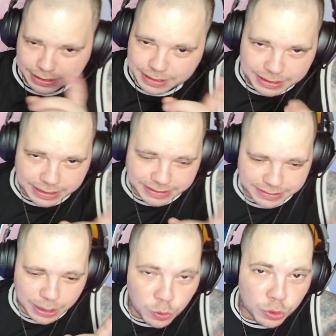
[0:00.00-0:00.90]
it's
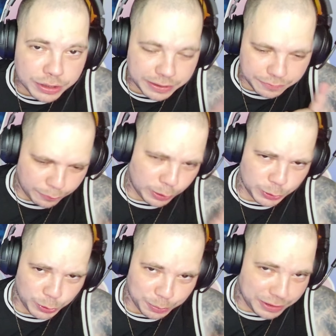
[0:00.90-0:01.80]
not worthy of what do
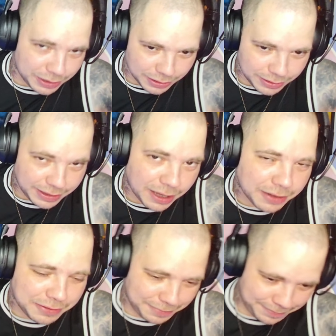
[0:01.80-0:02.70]
you mean
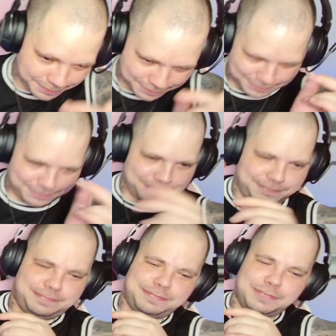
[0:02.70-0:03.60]
yet?
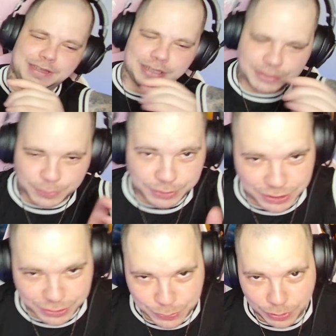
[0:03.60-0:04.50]
It's
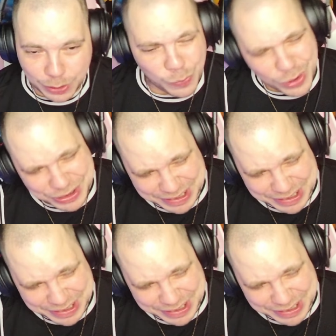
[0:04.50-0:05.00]
just only what?